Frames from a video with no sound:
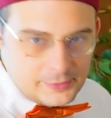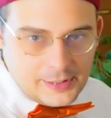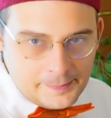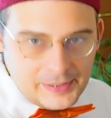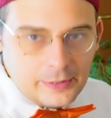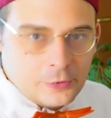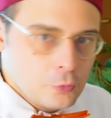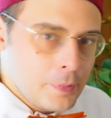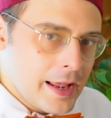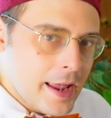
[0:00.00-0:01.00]
ability to
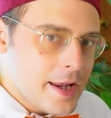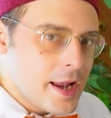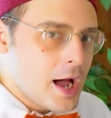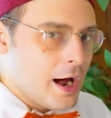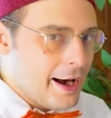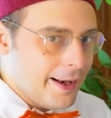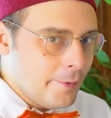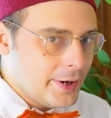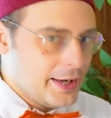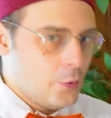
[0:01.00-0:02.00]
play
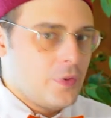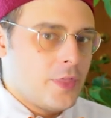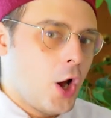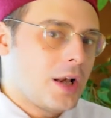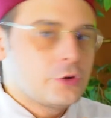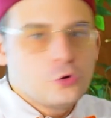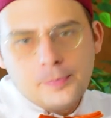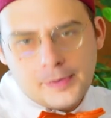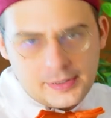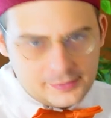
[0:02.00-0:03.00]
harmony with only 2
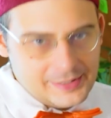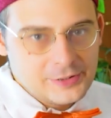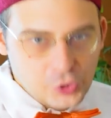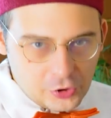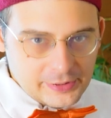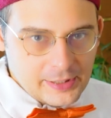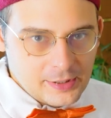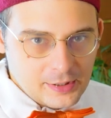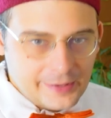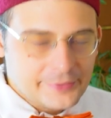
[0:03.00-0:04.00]
parts in total,
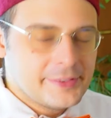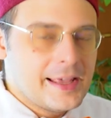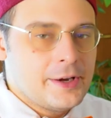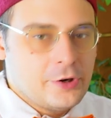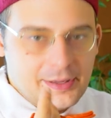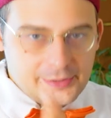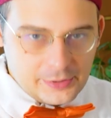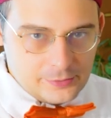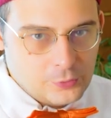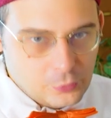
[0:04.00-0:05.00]
and then you have
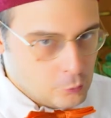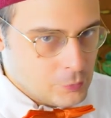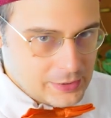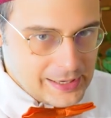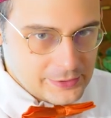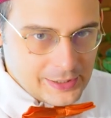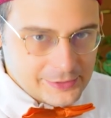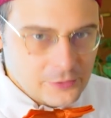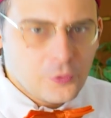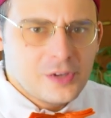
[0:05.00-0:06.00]

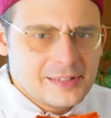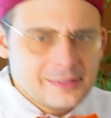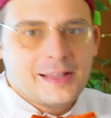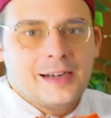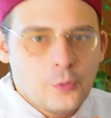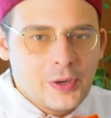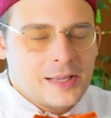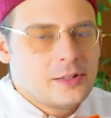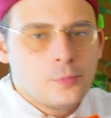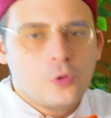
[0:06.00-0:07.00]
another voice and then
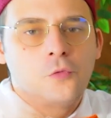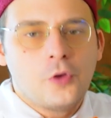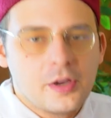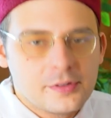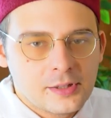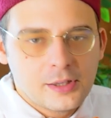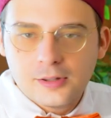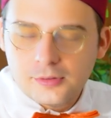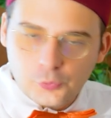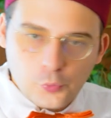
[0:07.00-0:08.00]
another more voice.
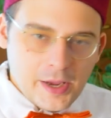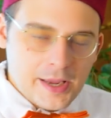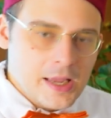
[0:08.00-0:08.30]
This way,